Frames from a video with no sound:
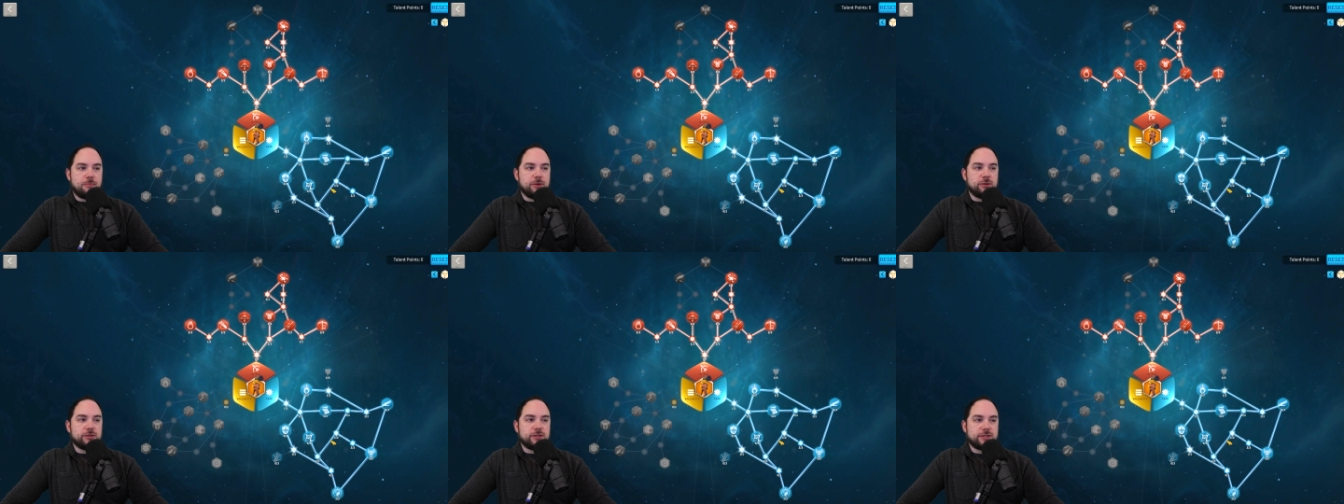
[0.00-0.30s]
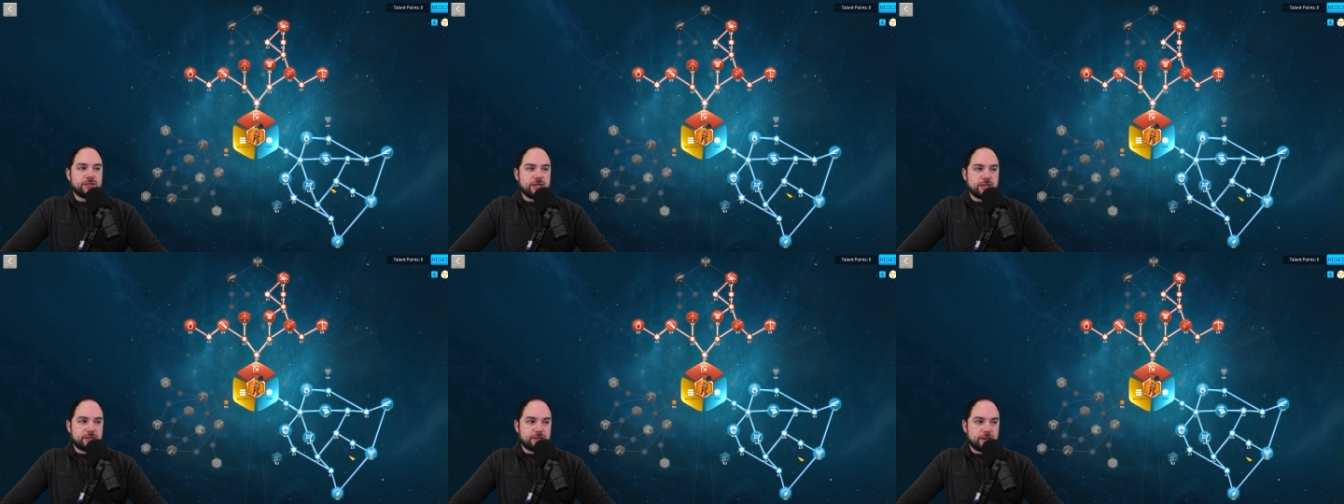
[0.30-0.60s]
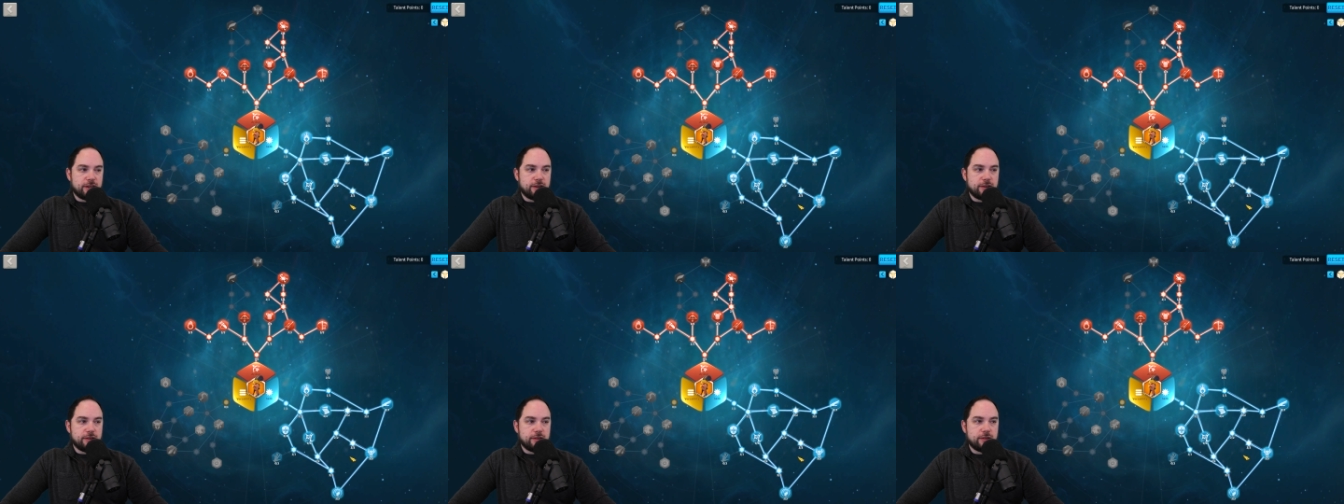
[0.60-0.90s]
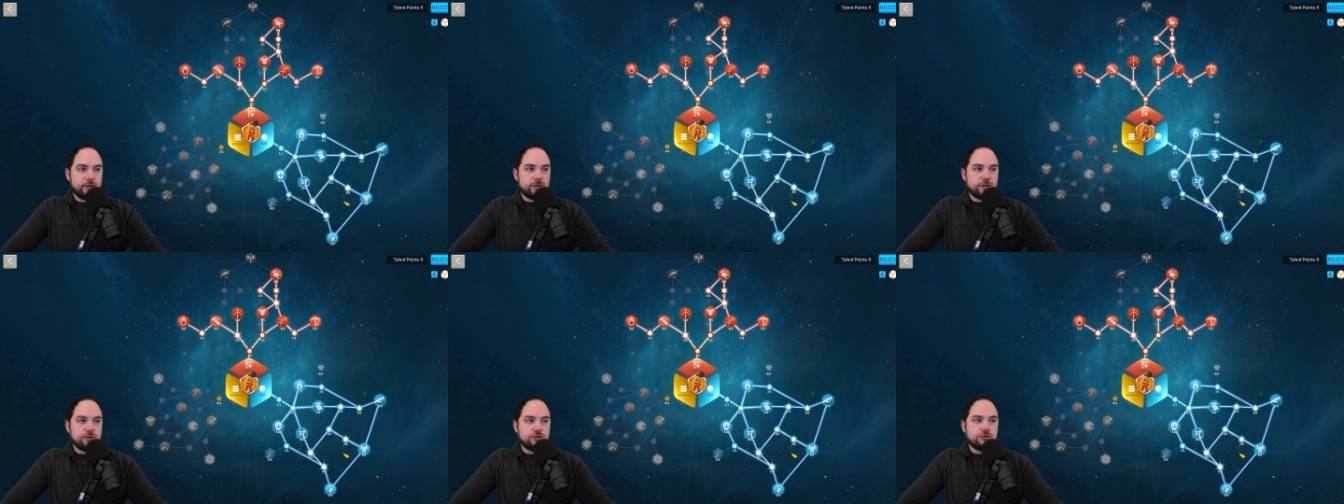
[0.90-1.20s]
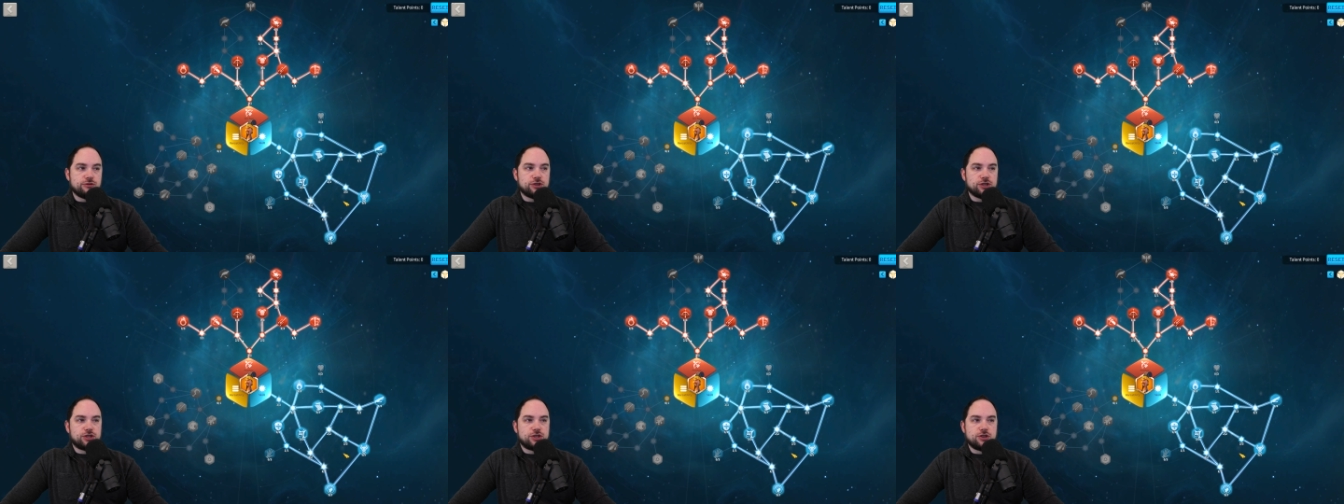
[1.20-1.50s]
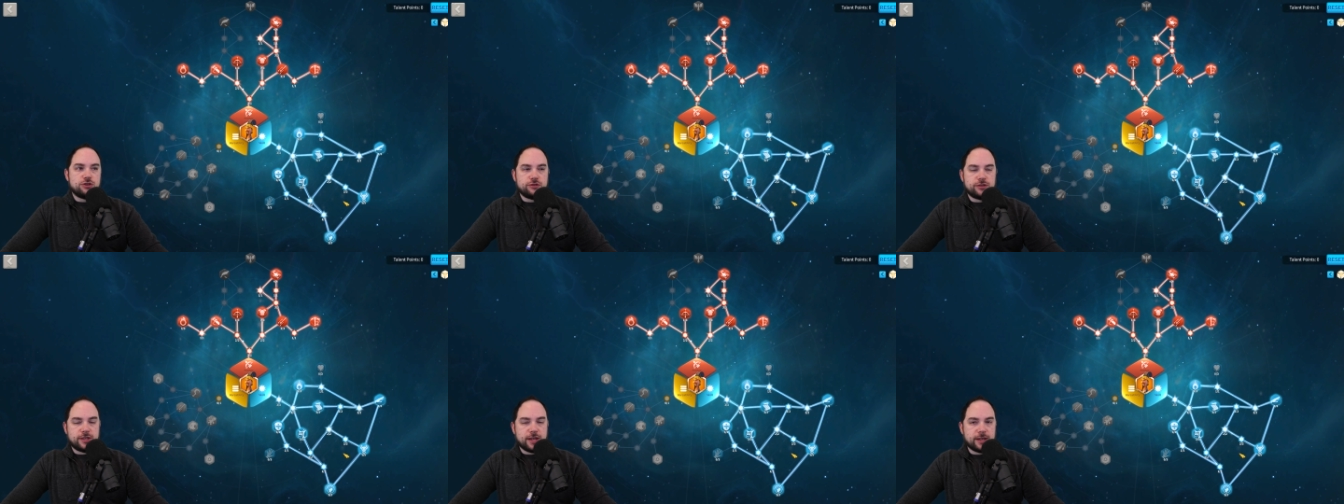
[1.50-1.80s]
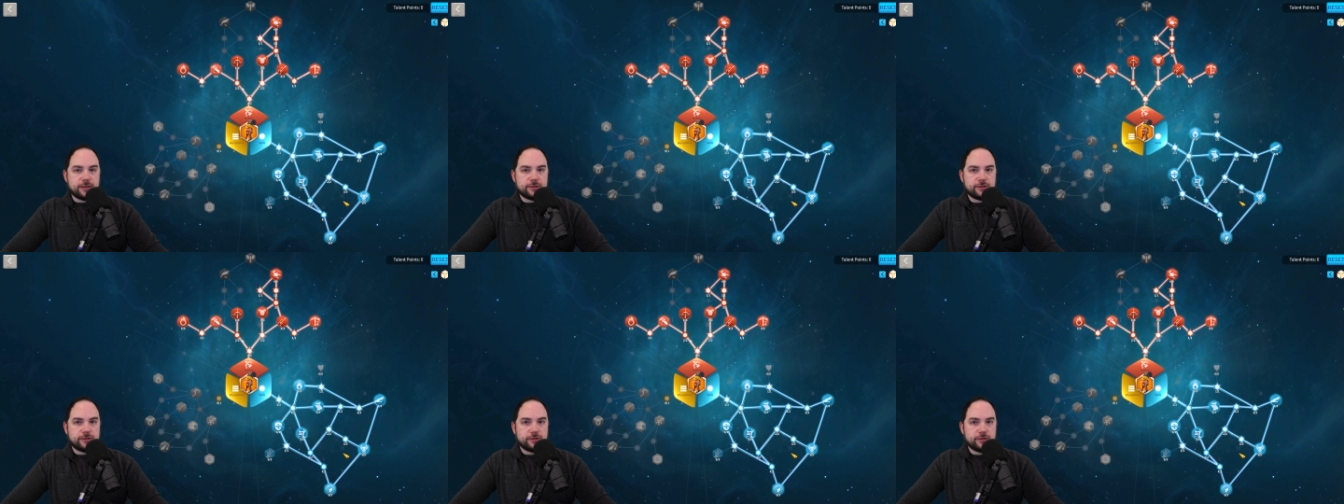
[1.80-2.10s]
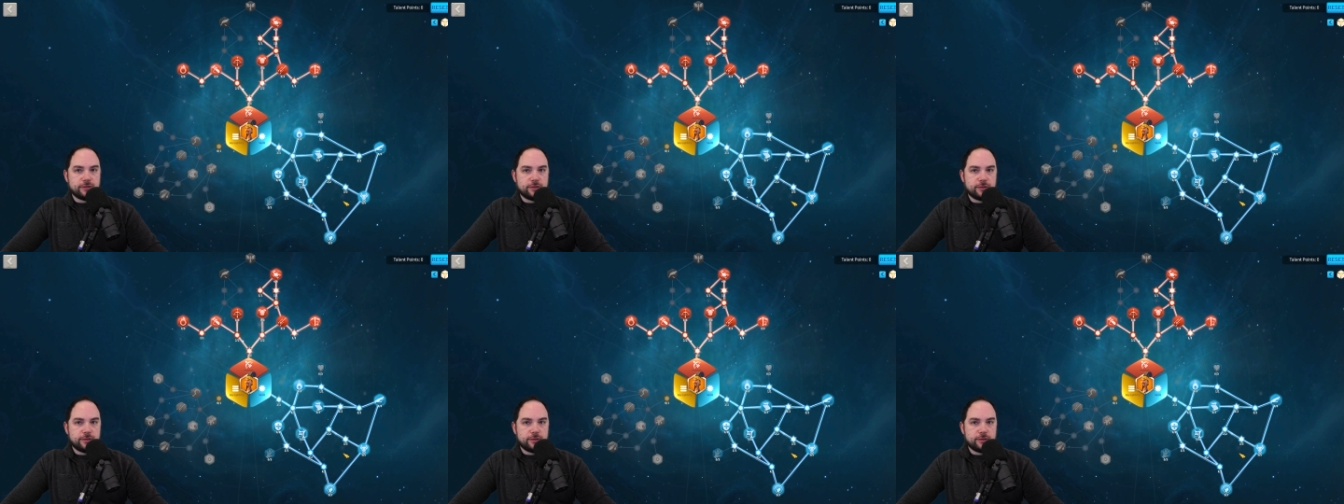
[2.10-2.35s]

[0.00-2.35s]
build is easy. You just use this.